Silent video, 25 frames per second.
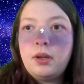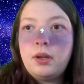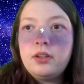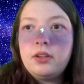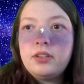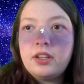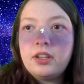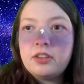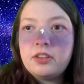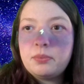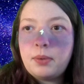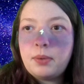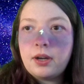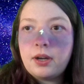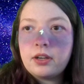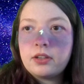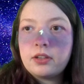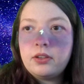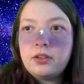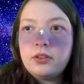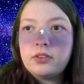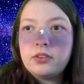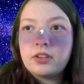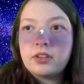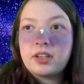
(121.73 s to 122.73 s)
dust
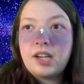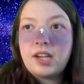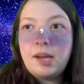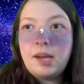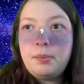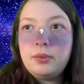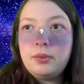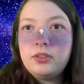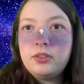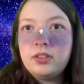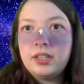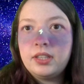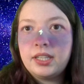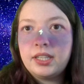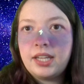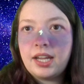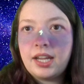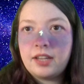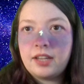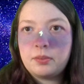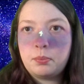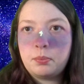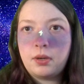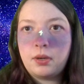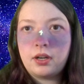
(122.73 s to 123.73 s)
particles are coupled to the
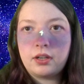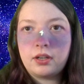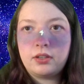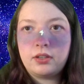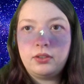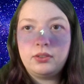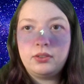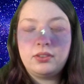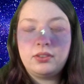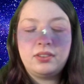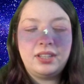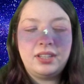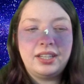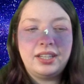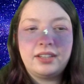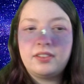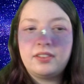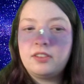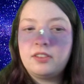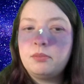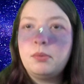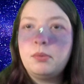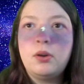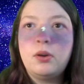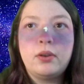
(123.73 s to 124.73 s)
gas particles like
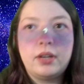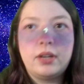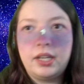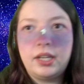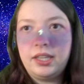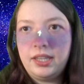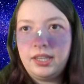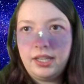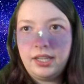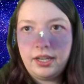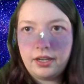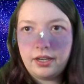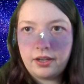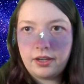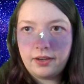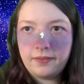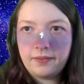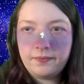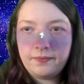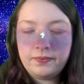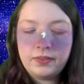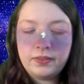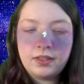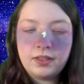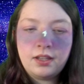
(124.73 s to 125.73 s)
smoke in the air.
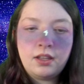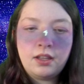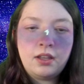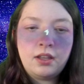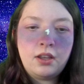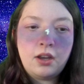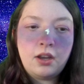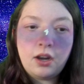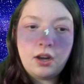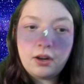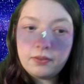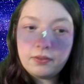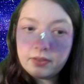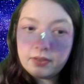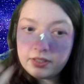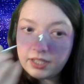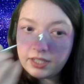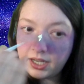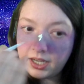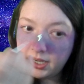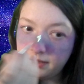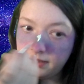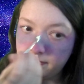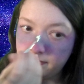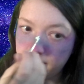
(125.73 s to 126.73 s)
Over
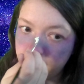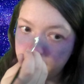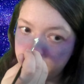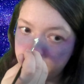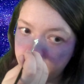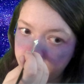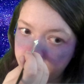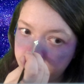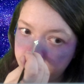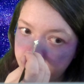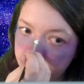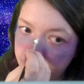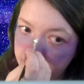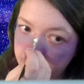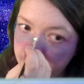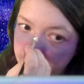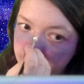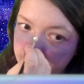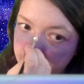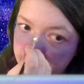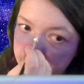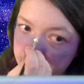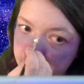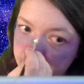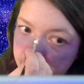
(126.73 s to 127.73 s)
time, the dust
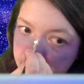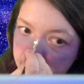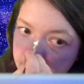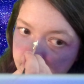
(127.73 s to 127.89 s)
collides